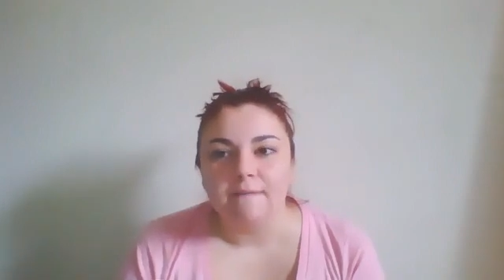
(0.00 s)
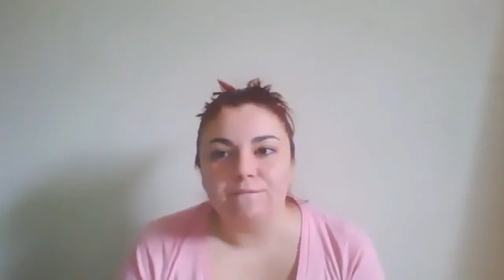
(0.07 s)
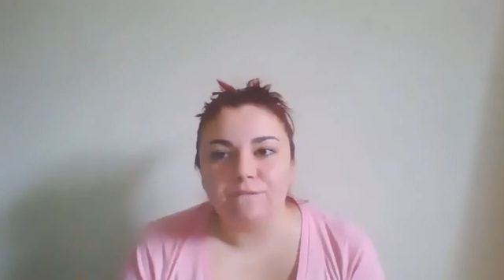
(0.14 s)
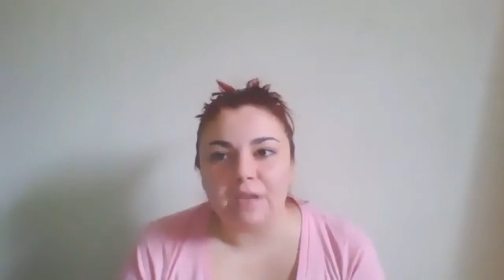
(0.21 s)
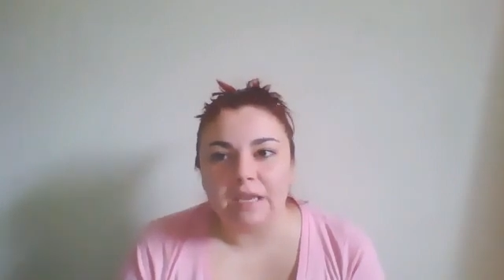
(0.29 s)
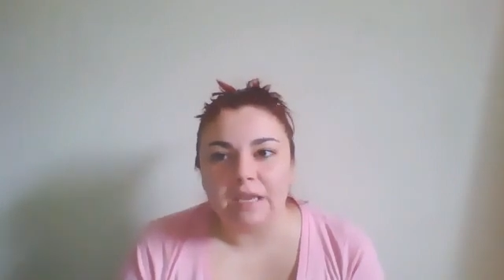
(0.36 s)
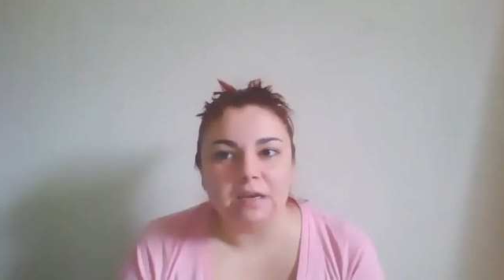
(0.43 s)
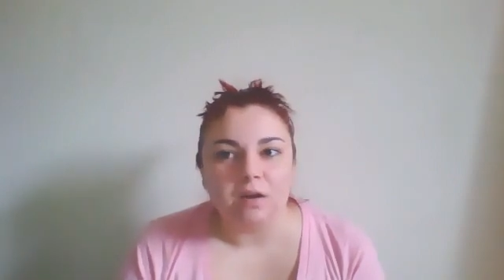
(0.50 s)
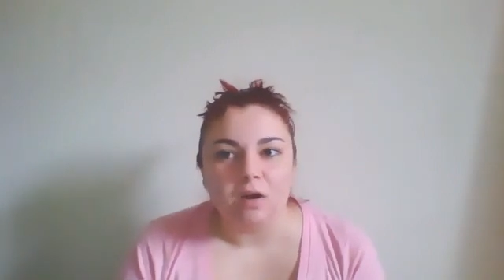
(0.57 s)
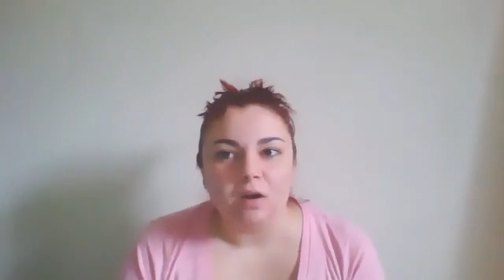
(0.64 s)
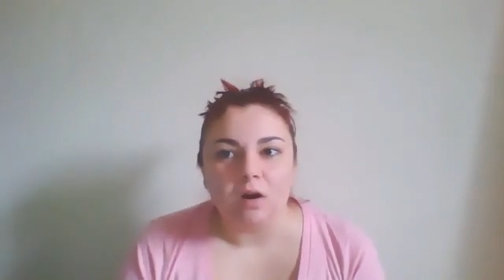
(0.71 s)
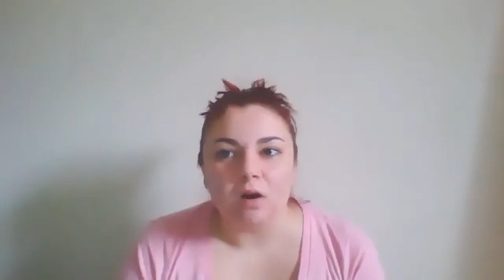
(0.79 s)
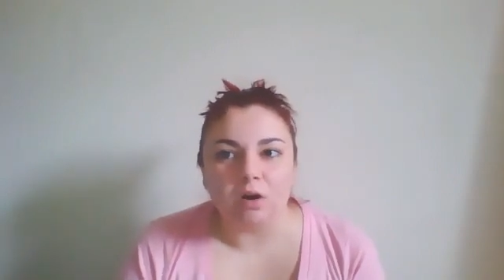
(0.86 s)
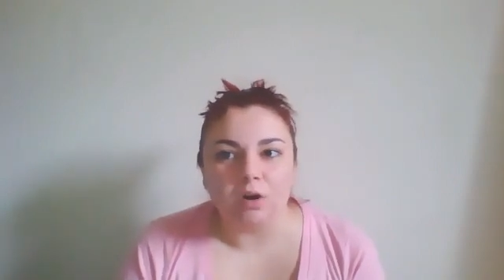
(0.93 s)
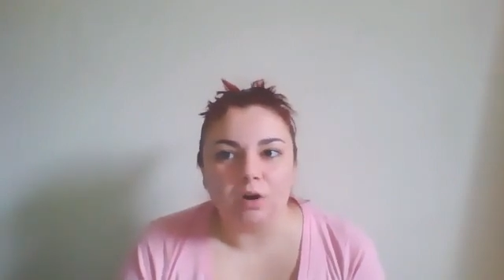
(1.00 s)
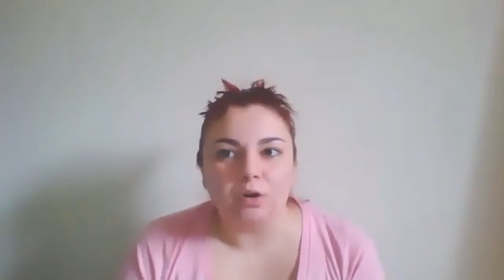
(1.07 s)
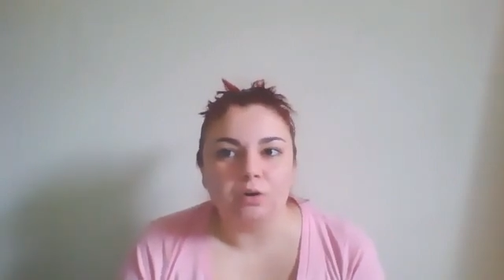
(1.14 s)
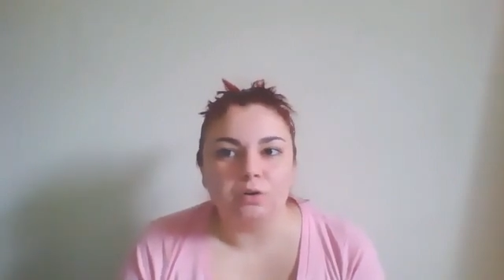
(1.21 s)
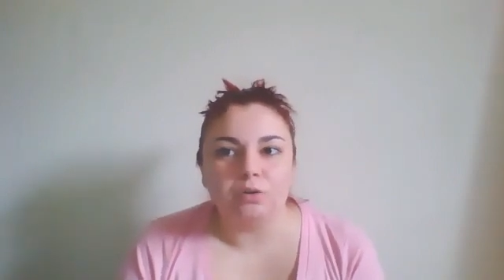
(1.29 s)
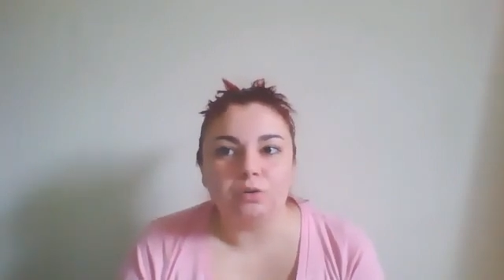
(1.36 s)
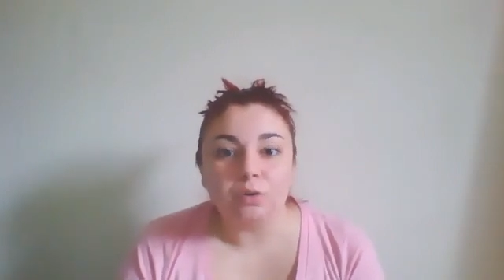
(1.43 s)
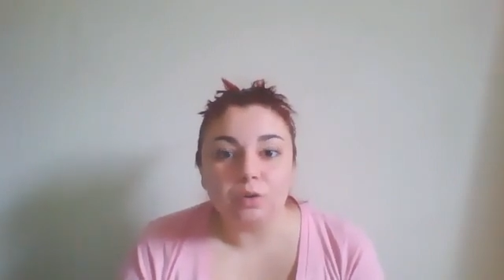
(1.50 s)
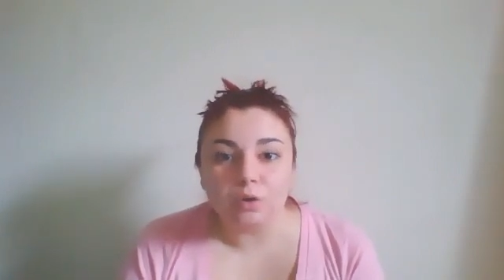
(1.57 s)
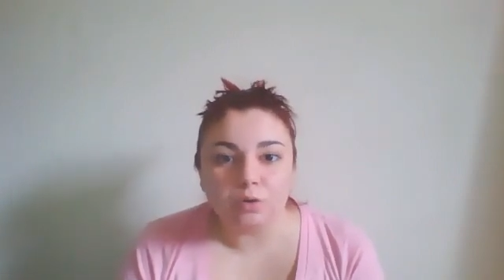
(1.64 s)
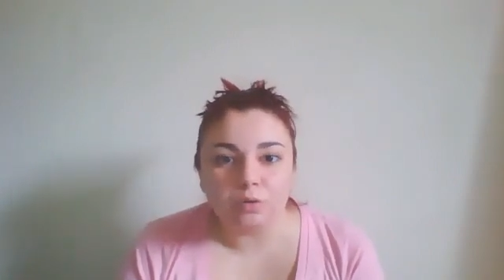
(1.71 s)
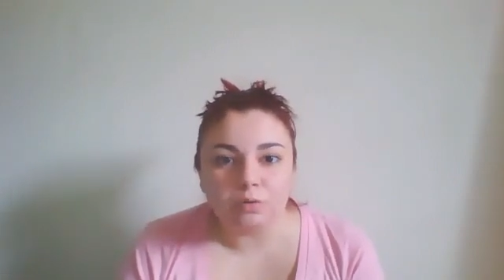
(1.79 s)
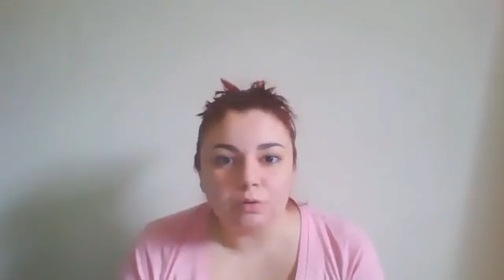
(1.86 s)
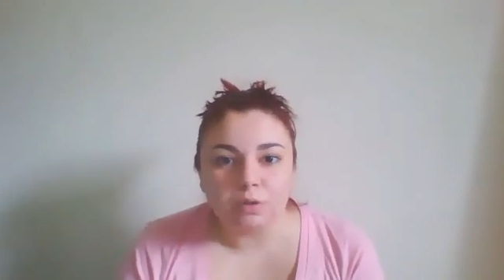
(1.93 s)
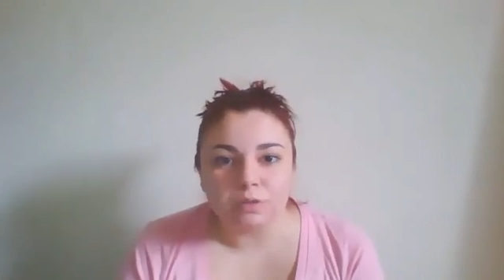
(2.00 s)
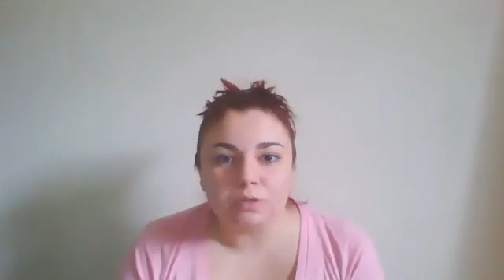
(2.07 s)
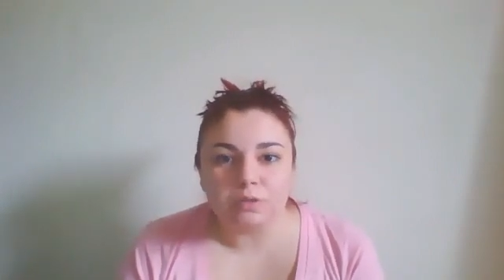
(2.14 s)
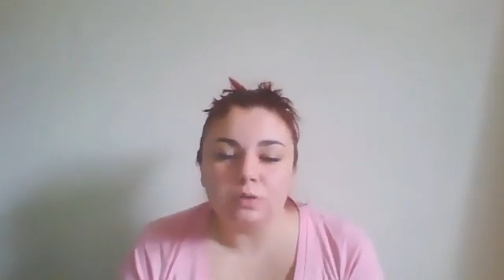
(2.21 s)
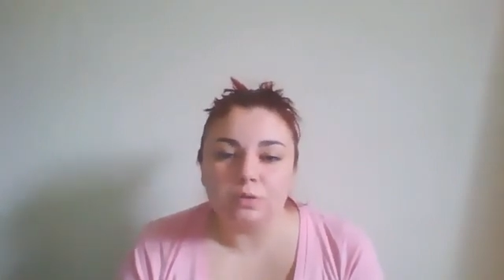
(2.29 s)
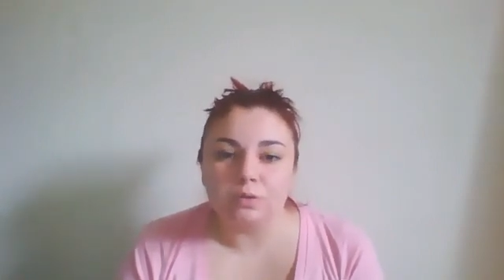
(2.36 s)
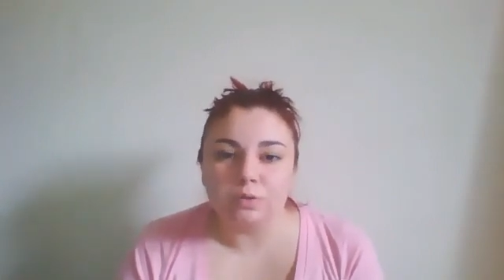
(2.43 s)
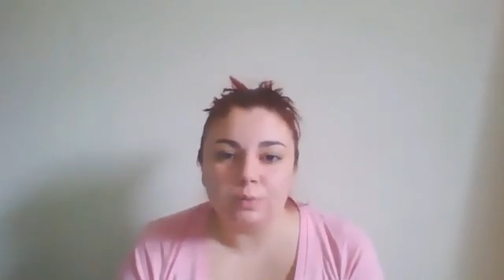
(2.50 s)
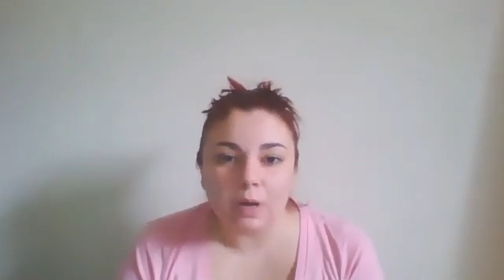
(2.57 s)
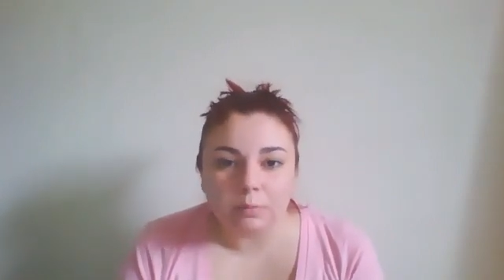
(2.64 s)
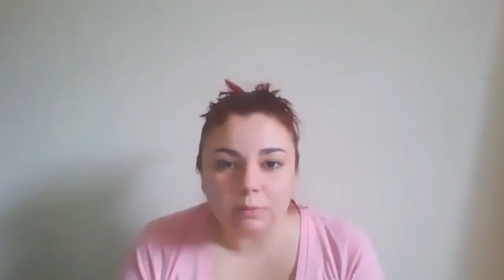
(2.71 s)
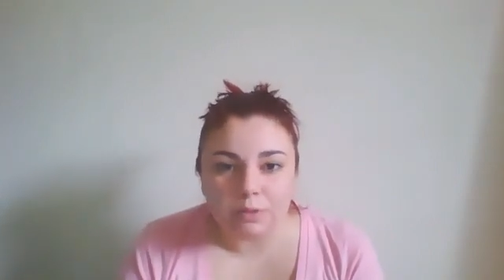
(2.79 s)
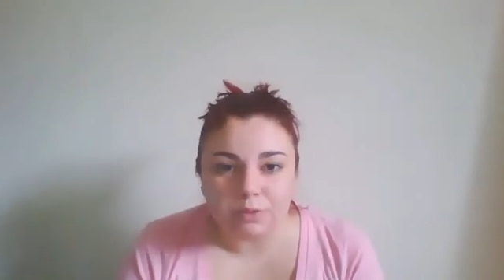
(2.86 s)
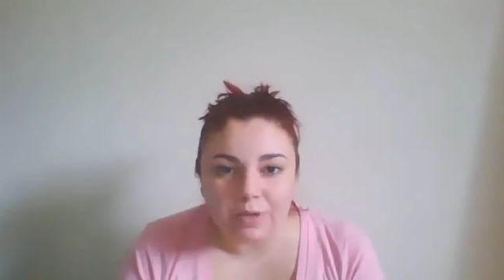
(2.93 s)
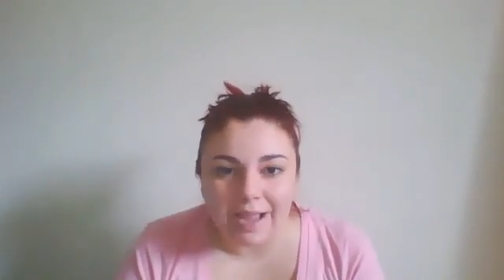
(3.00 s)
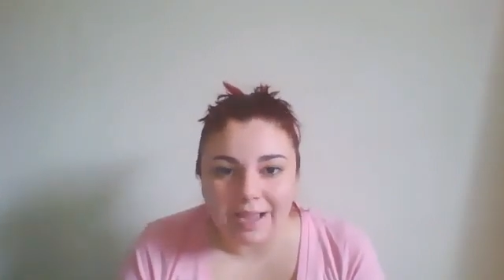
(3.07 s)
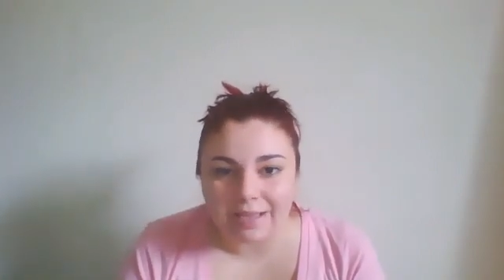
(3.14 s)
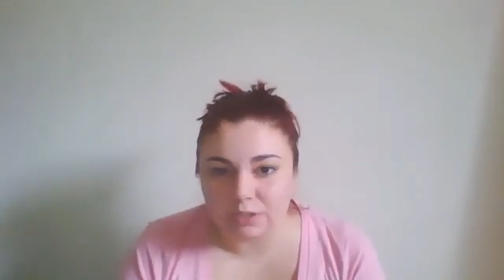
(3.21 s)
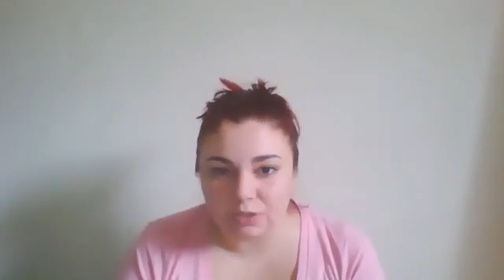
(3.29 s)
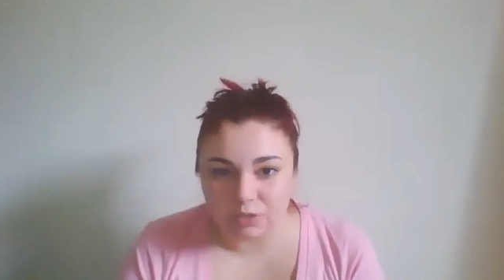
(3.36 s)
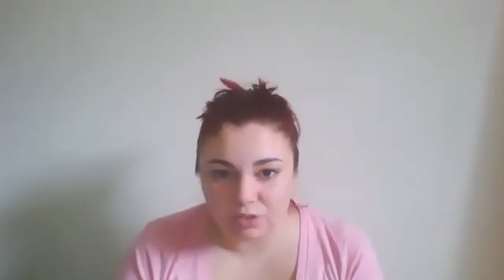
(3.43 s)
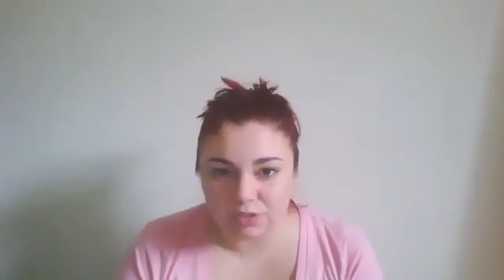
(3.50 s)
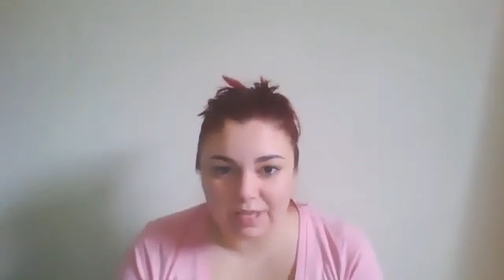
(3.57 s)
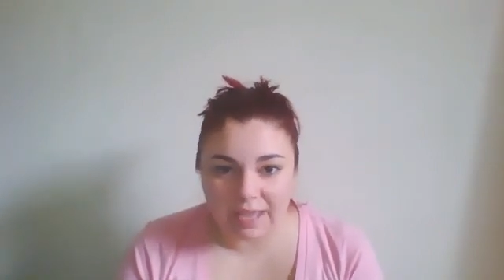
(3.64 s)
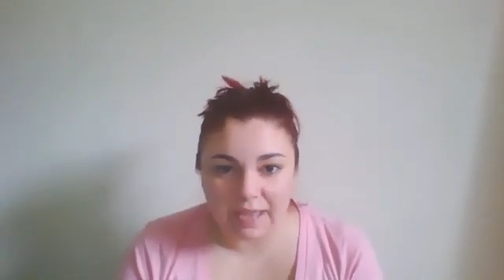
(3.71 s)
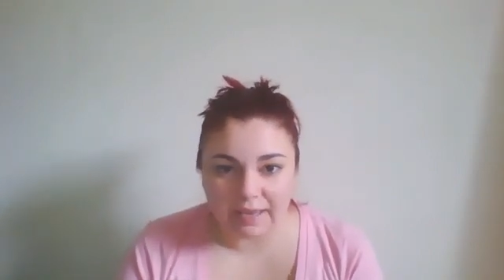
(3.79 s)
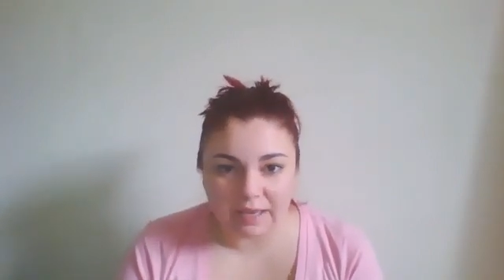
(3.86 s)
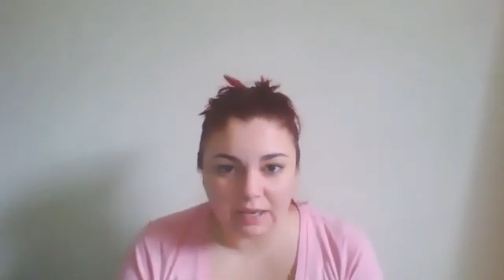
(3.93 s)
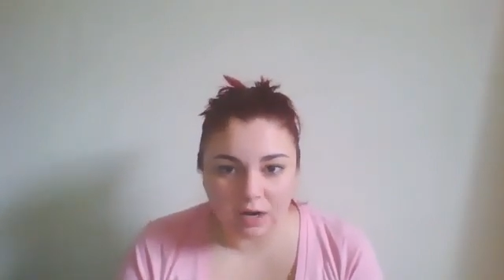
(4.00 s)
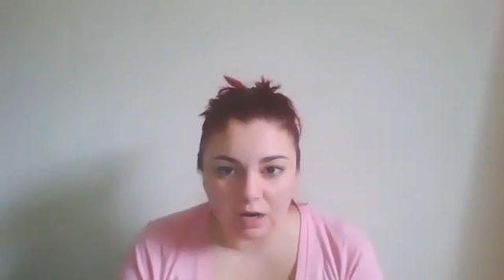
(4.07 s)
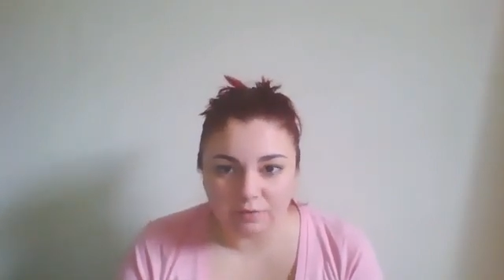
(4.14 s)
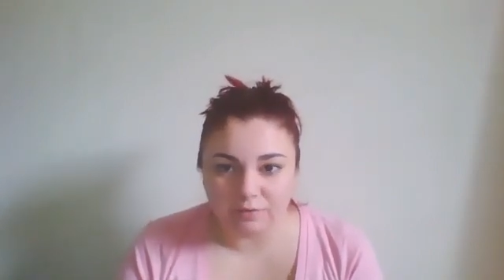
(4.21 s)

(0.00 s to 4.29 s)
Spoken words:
feet are glued to the railroad tracks and you just can't get off.